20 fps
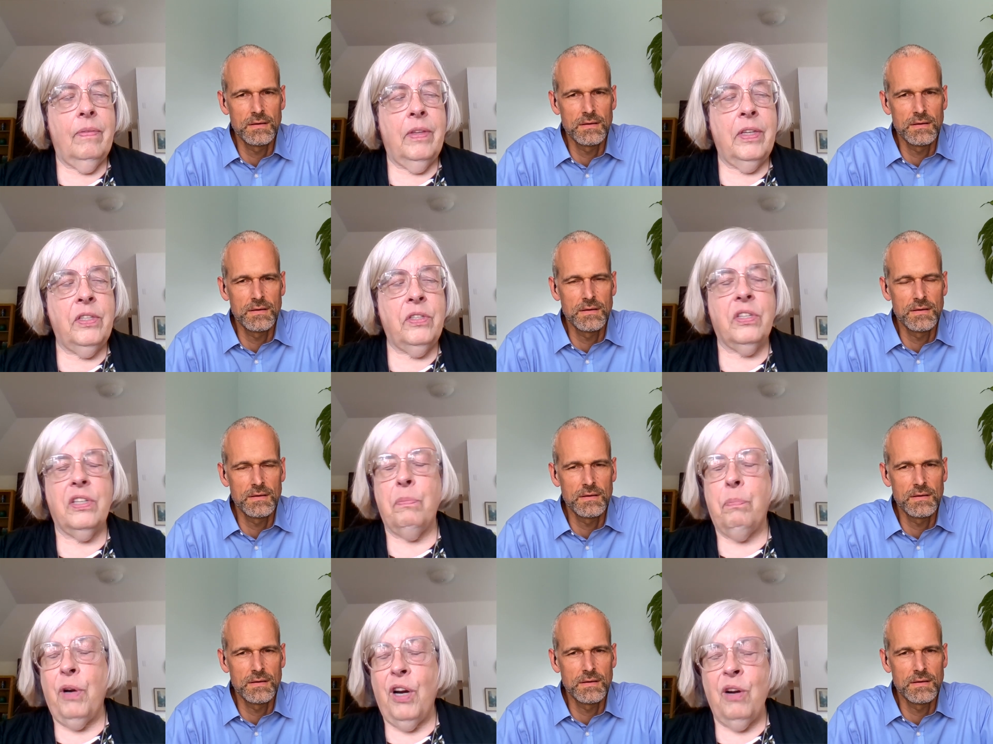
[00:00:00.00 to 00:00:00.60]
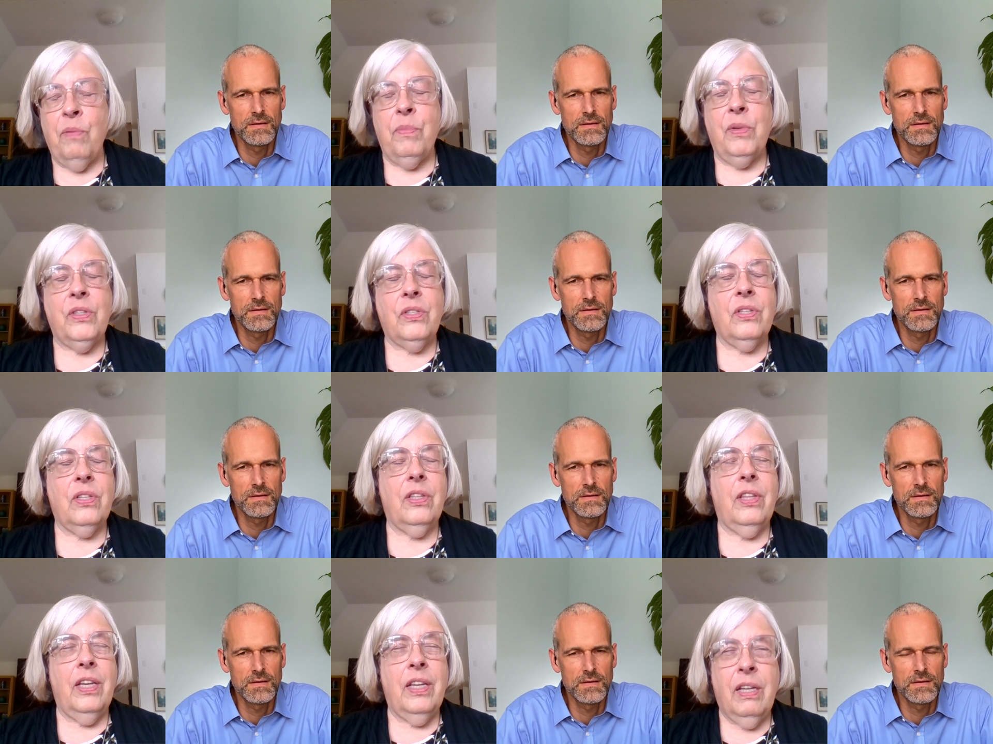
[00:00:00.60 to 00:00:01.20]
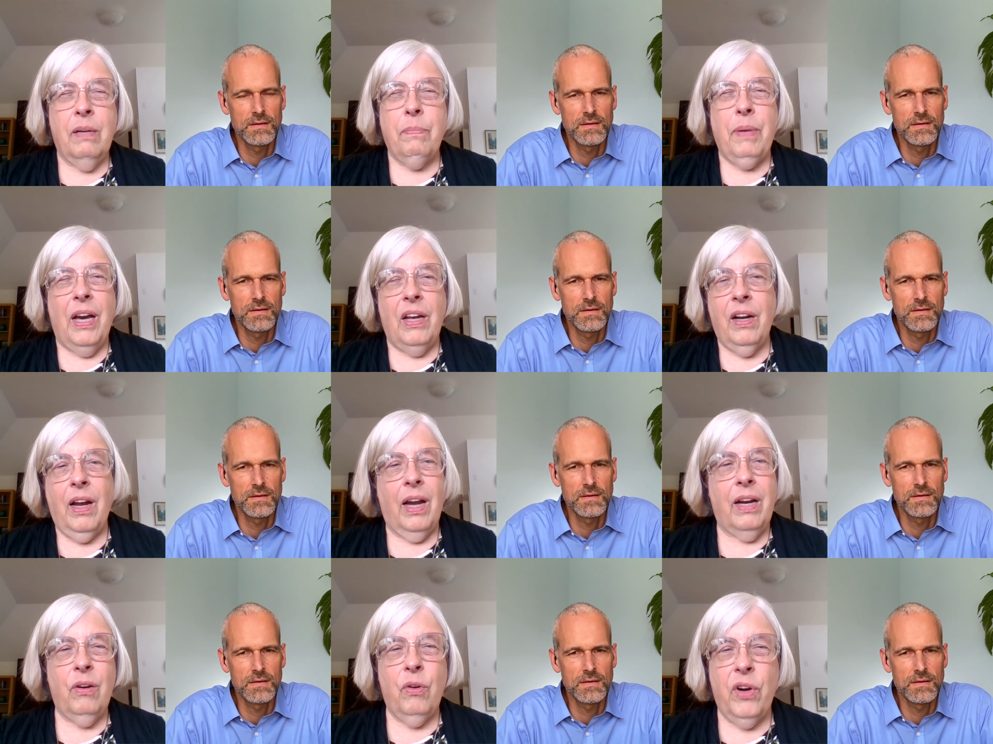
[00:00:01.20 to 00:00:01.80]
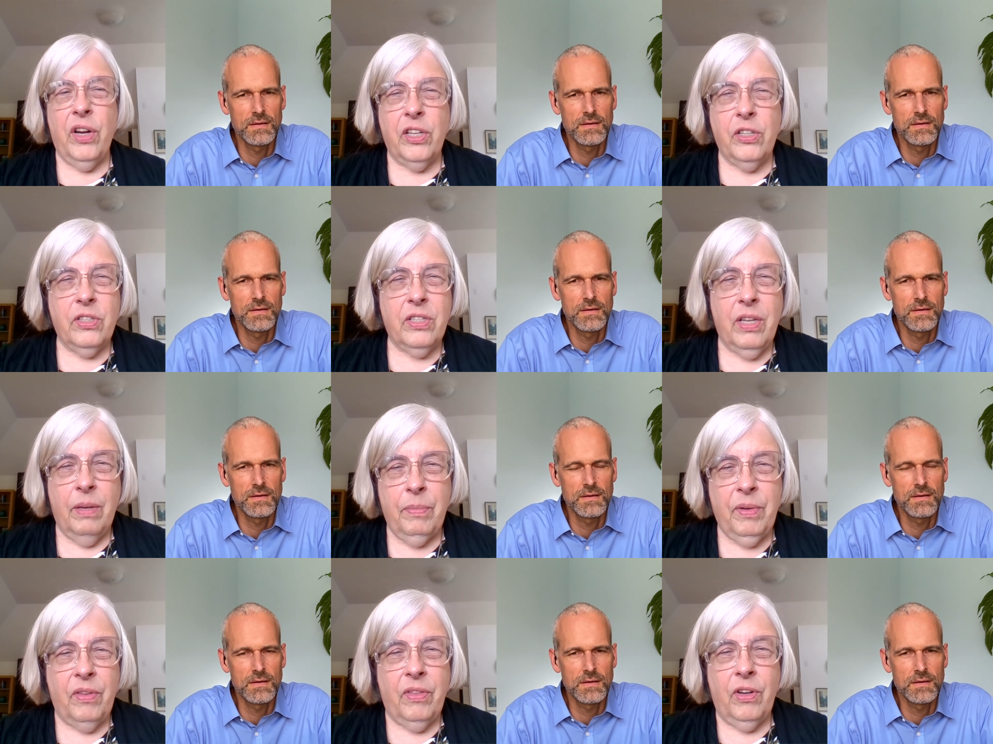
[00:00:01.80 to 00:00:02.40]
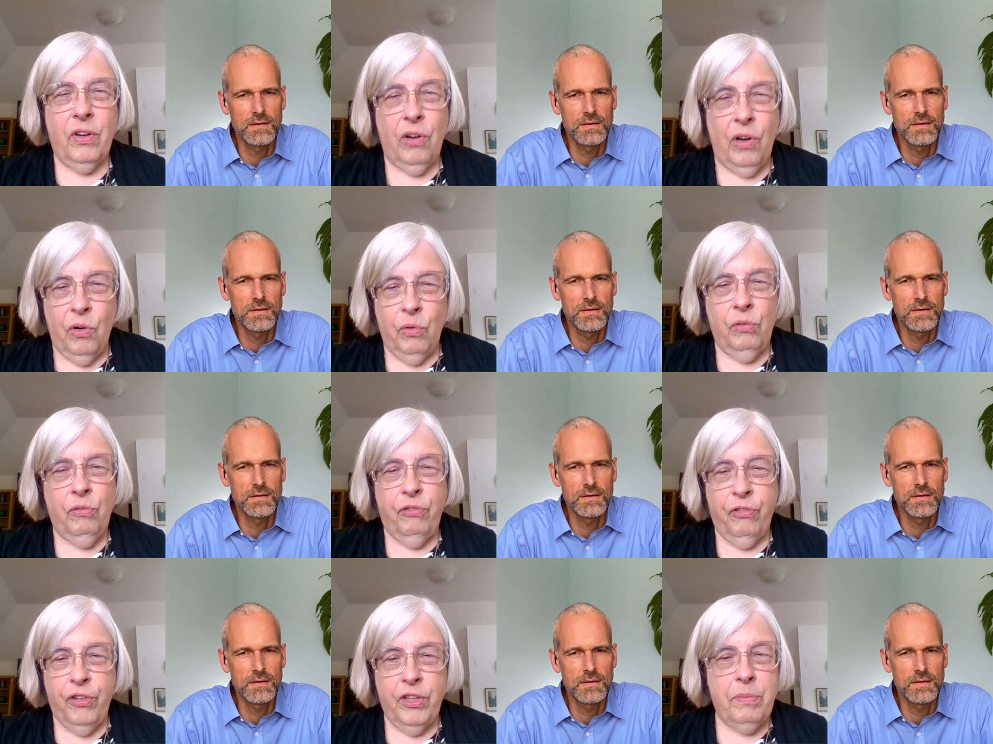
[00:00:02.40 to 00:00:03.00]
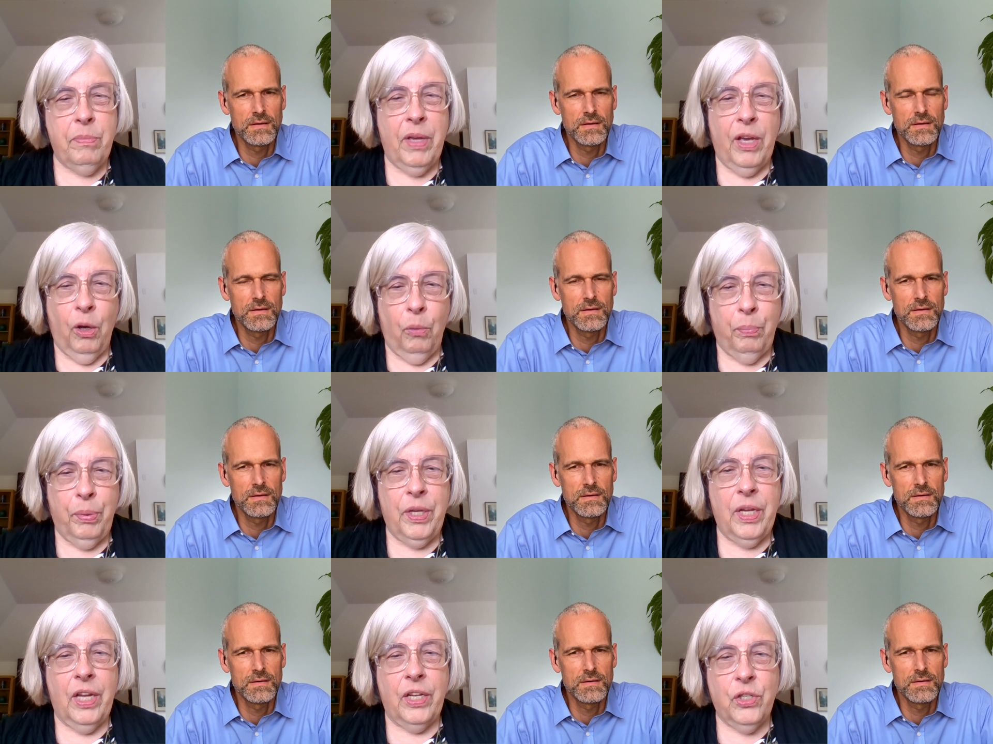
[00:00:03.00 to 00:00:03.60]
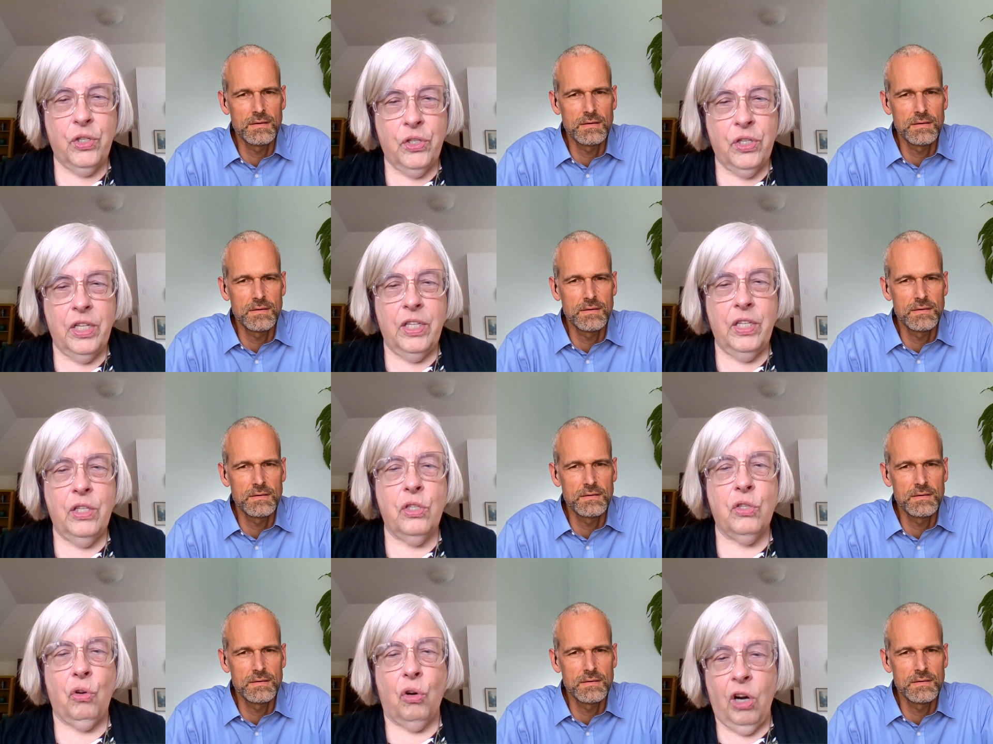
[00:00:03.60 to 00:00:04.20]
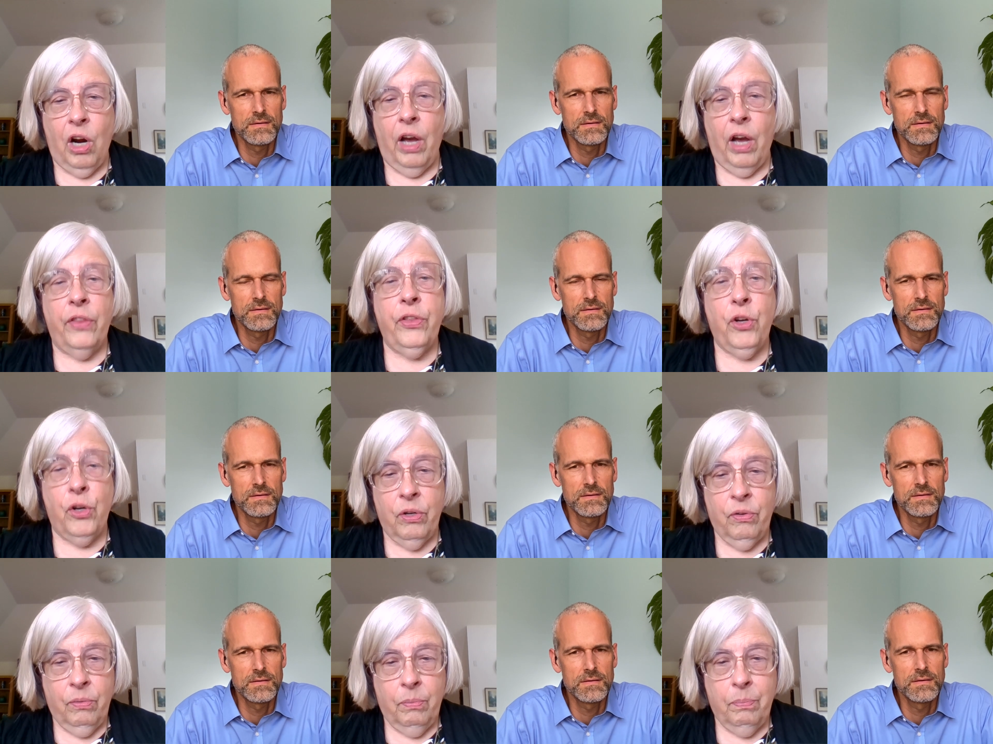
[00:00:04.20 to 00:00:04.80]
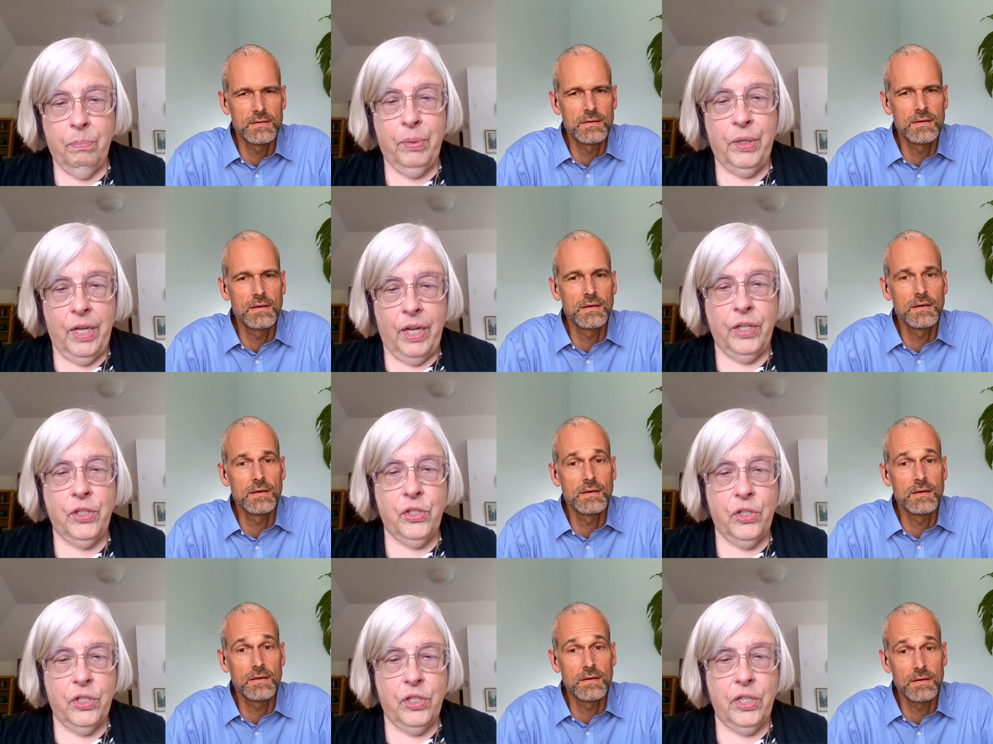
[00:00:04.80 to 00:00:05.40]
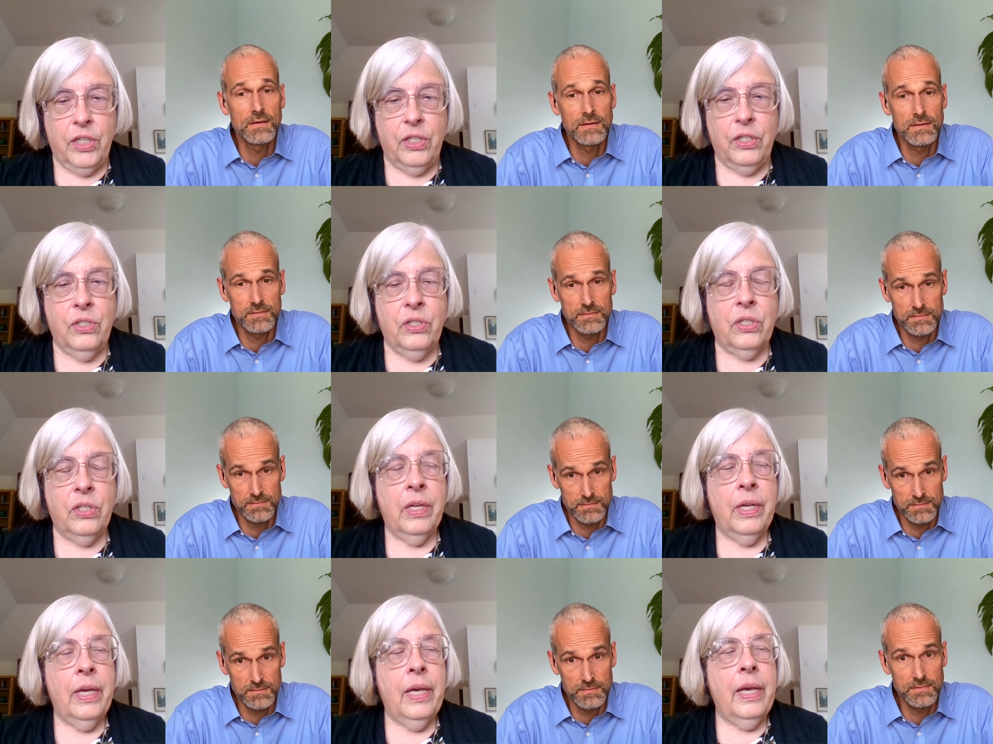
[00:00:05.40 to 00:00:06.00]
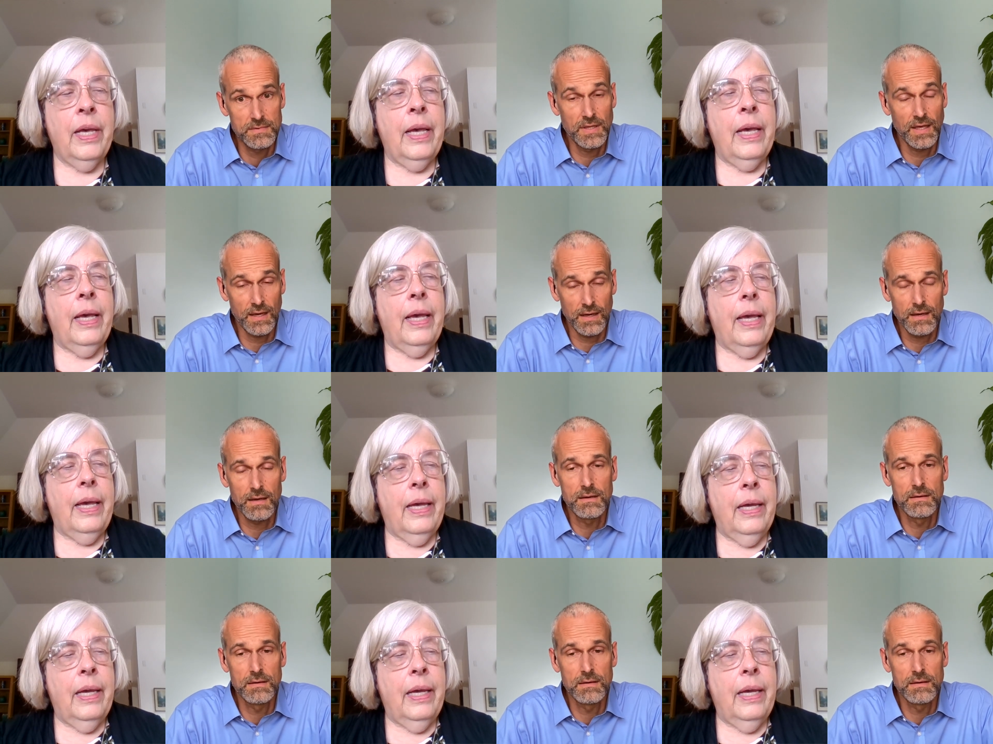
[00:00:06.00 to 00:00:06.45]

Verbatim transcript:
Speaker 1: these departments think about hiring some of their own female PhDs or other PhDs. Yeah.